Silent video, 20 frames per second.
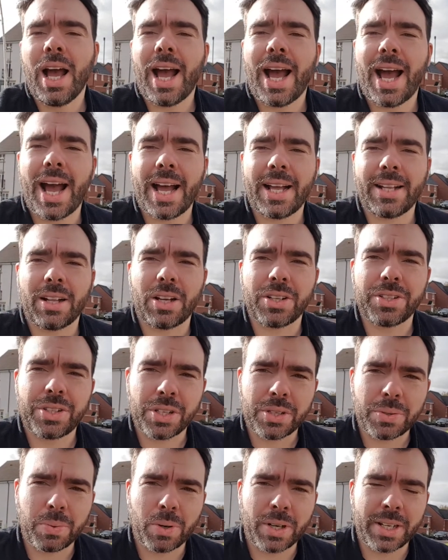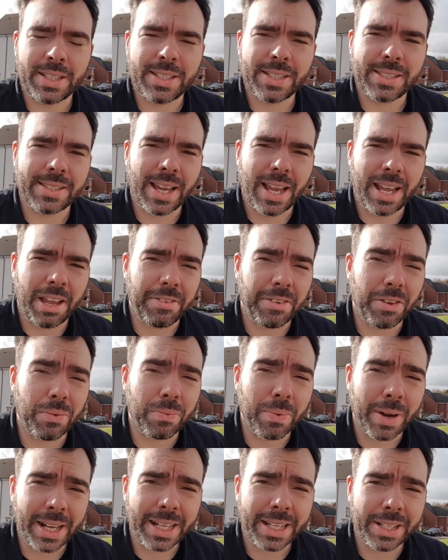and I just wanted to say, if you
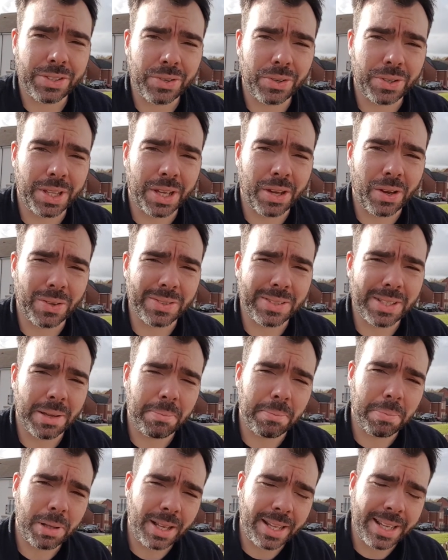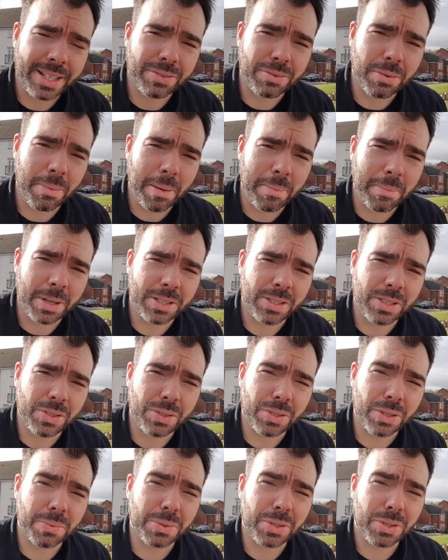really enjoy the content, please remember to
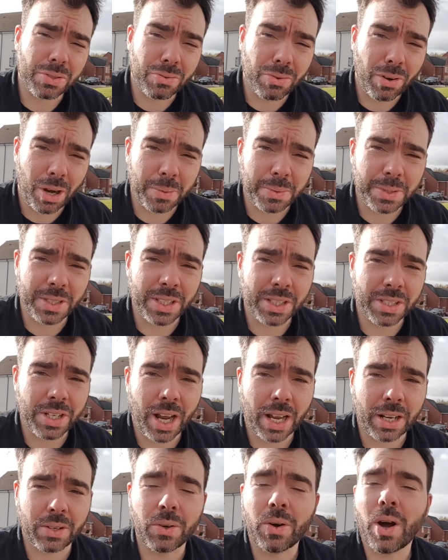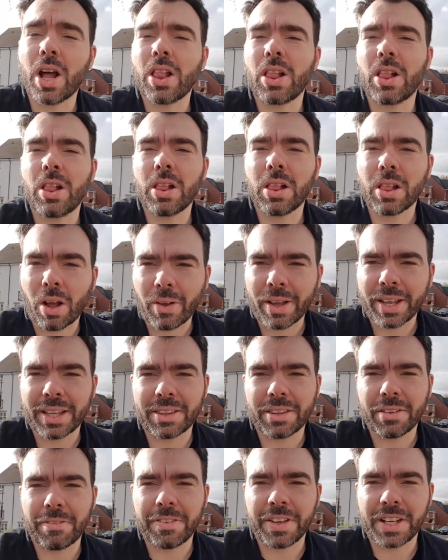subscribe to the channel,
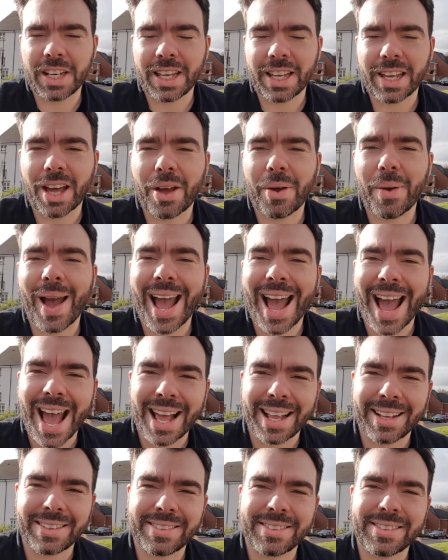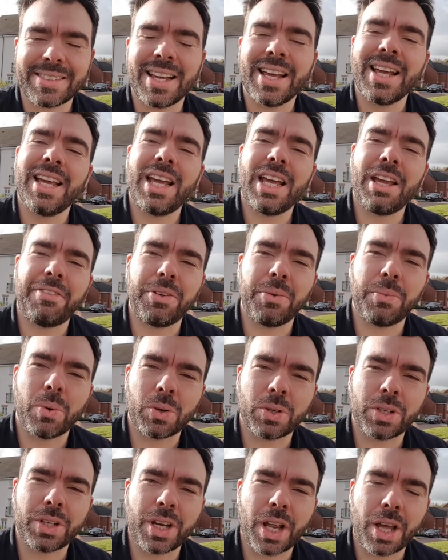like the video, and if you
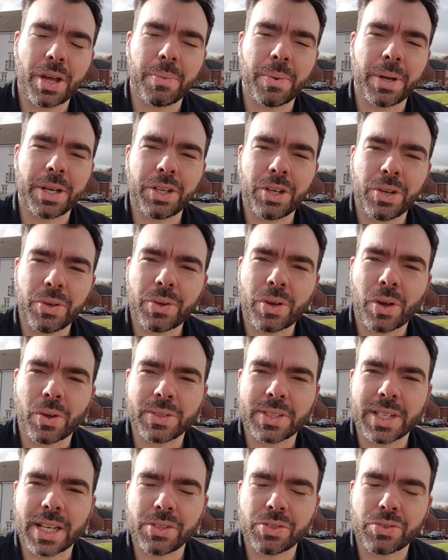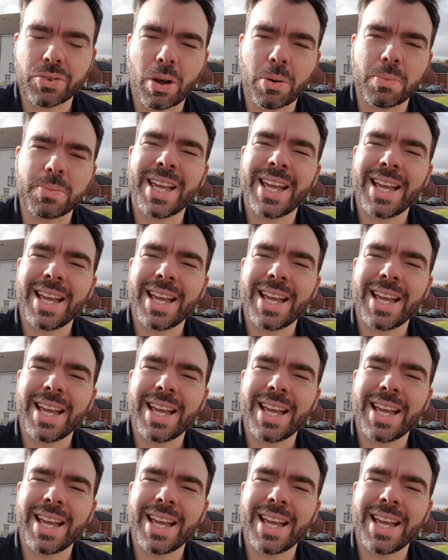want to know when new content drops,